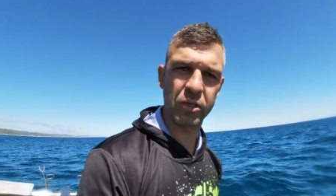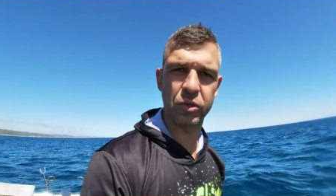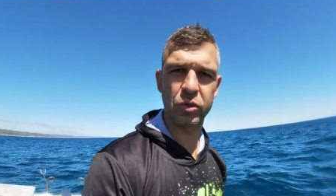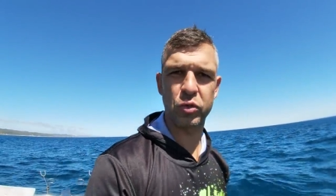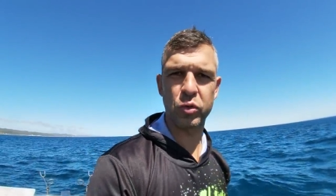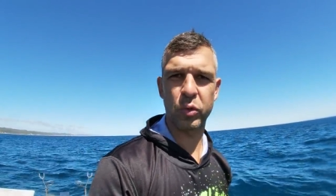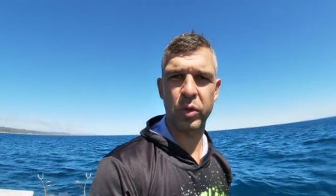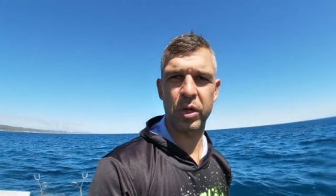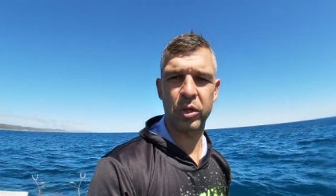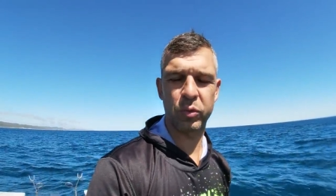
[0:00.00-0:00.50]
need to
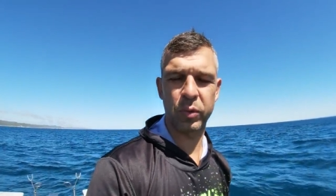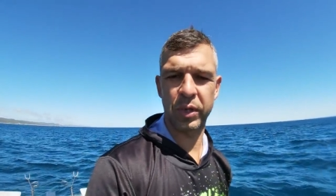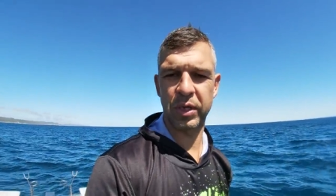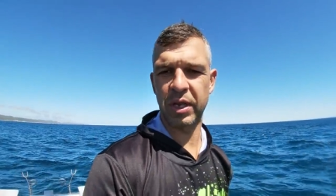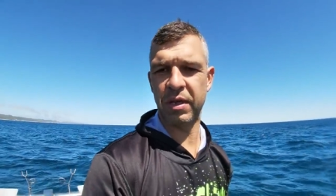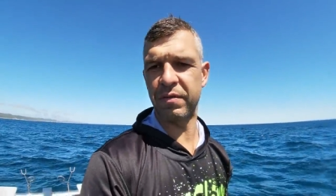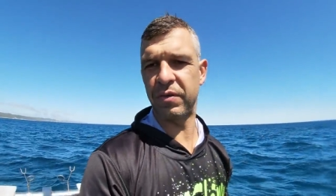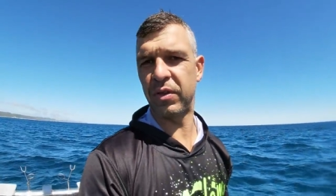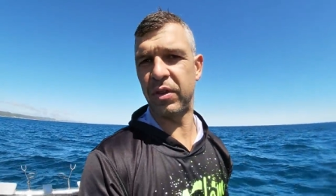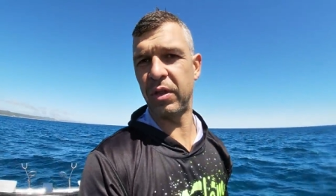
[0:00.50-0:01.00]
sort out
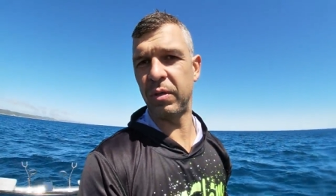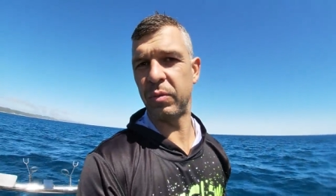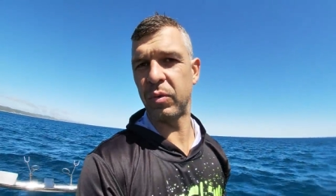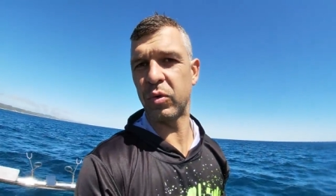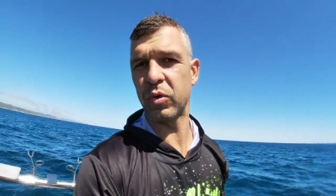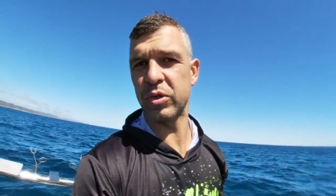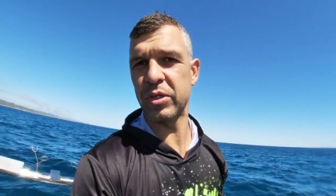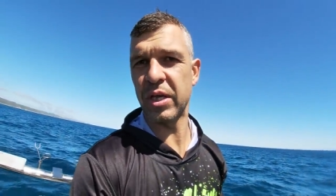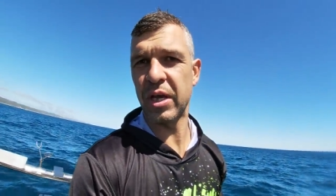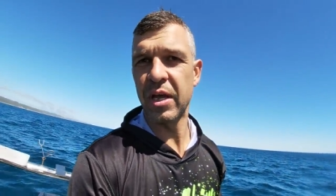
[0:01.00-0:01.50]
quickly everything
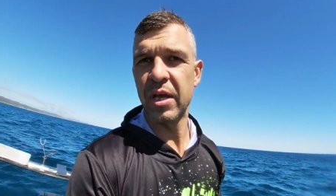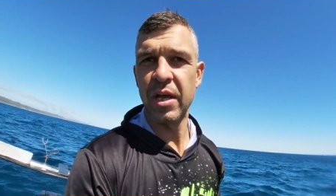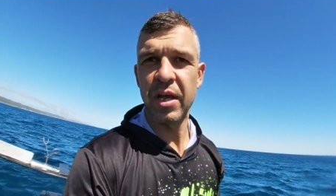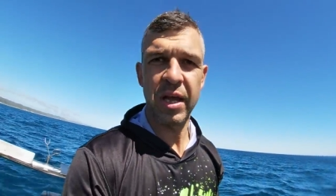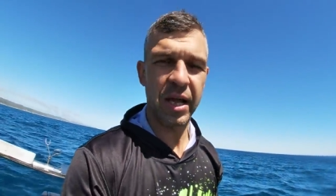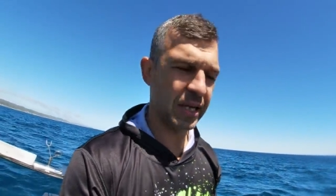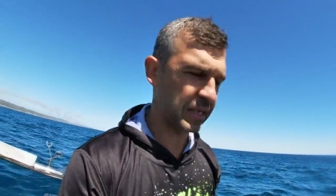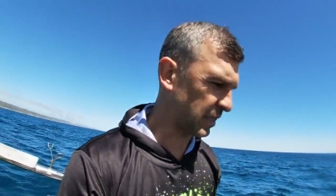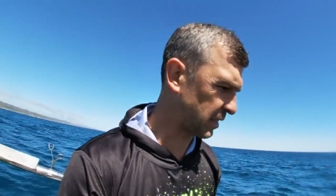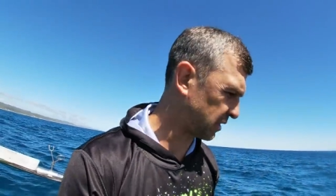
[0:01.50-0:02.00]
because
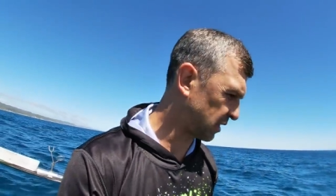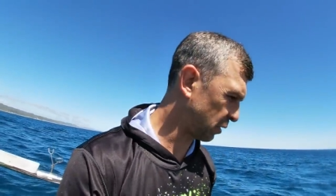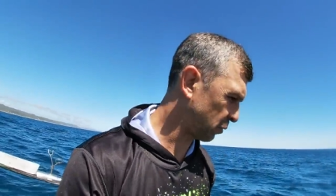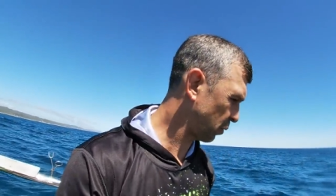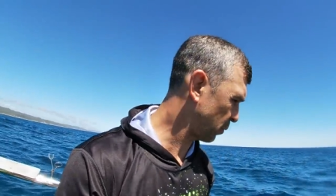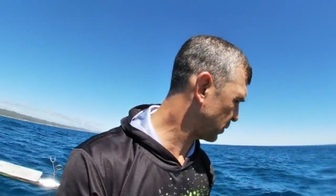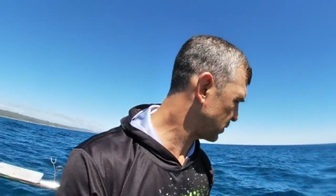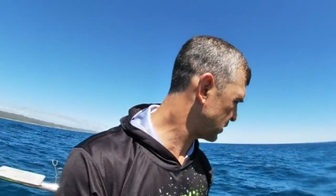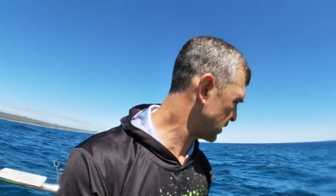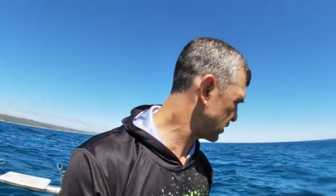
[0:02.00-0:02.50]
as i said
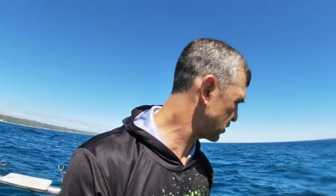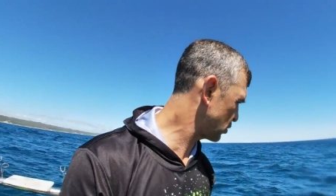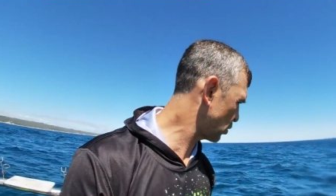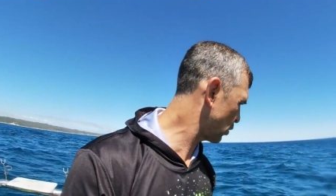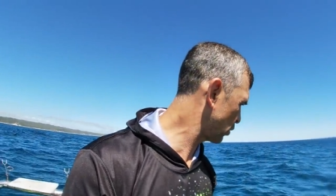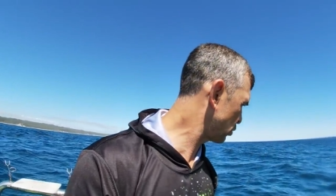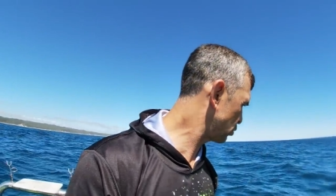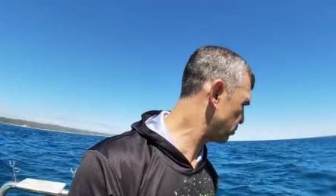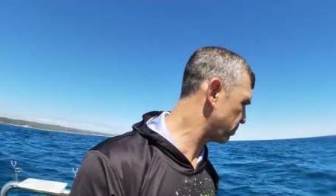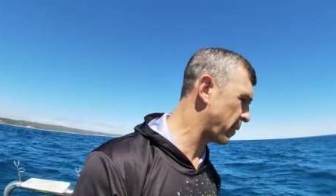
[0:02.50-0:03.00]
we were just
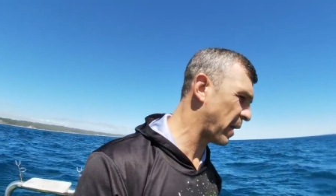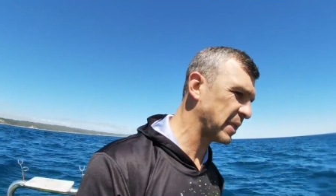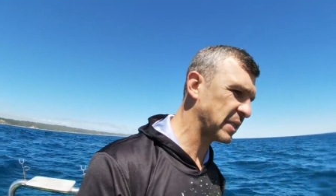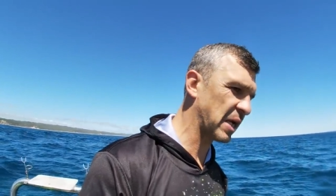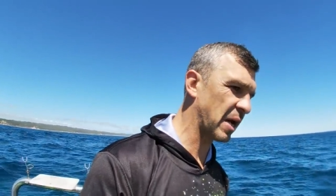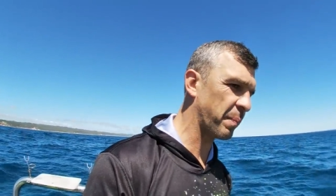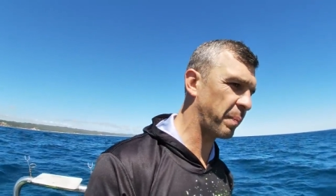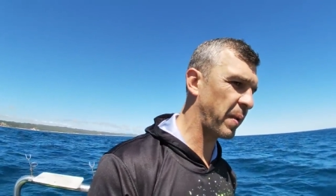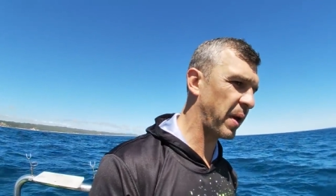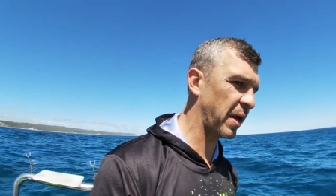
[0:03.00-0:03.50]
starting to bite
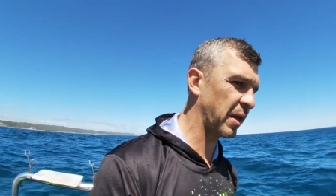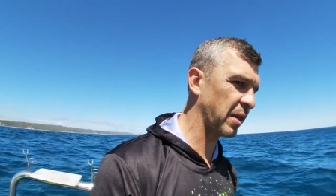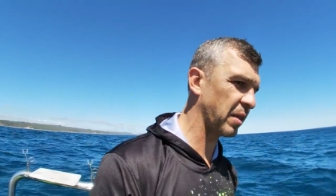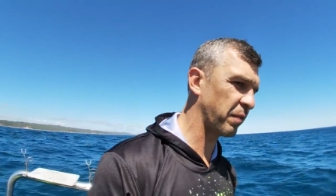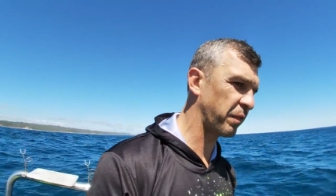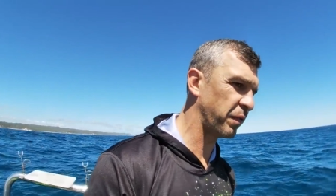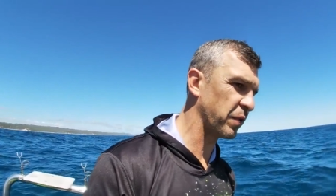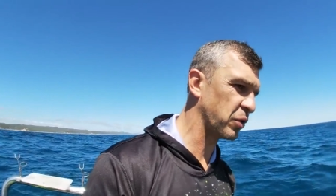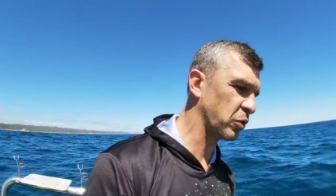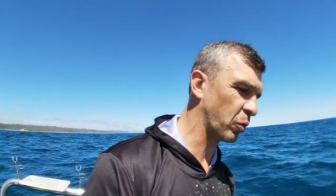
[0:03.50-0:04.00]
up and the
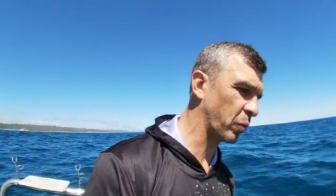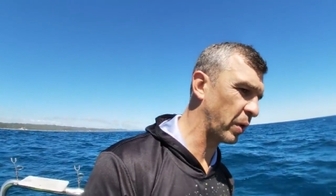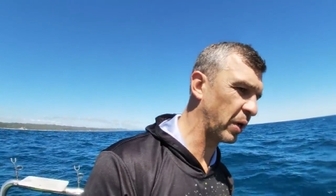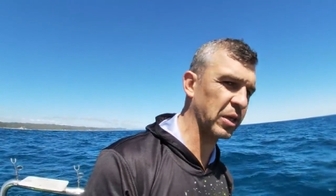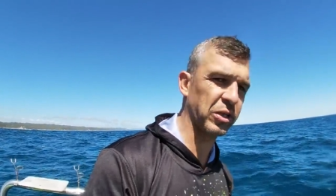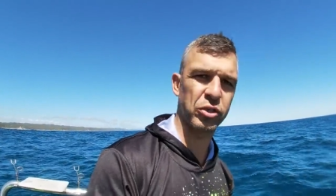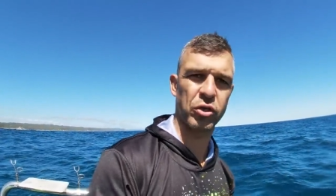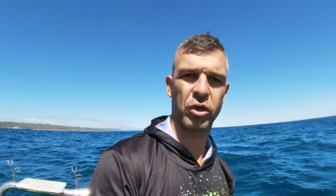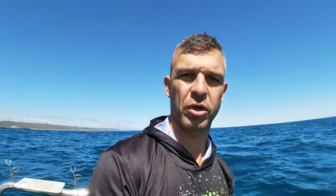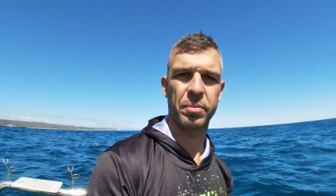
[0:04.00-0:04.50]
fish already
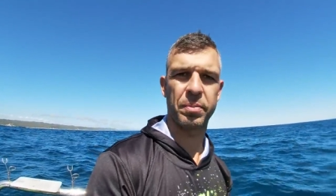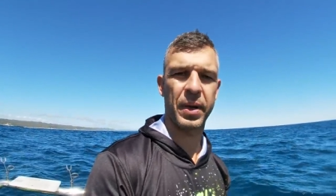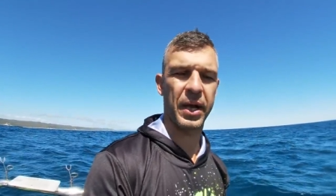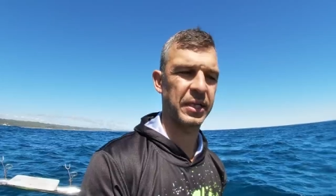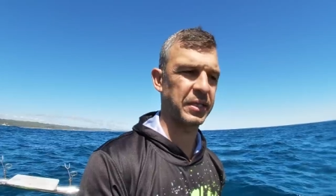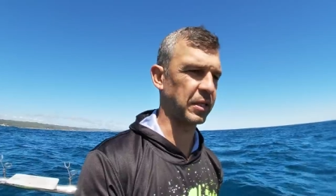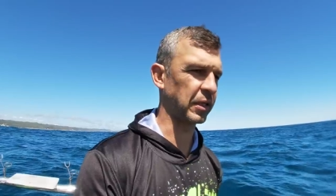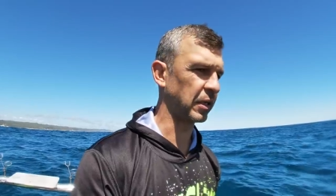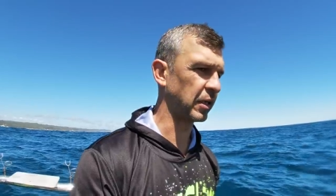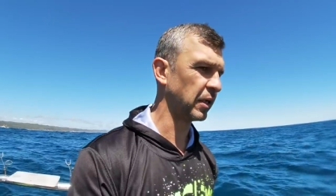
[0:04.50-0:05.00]
started
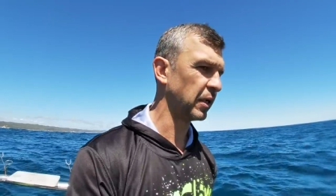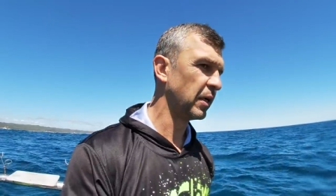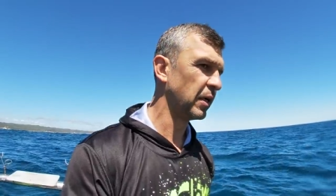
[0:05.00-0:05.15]
biting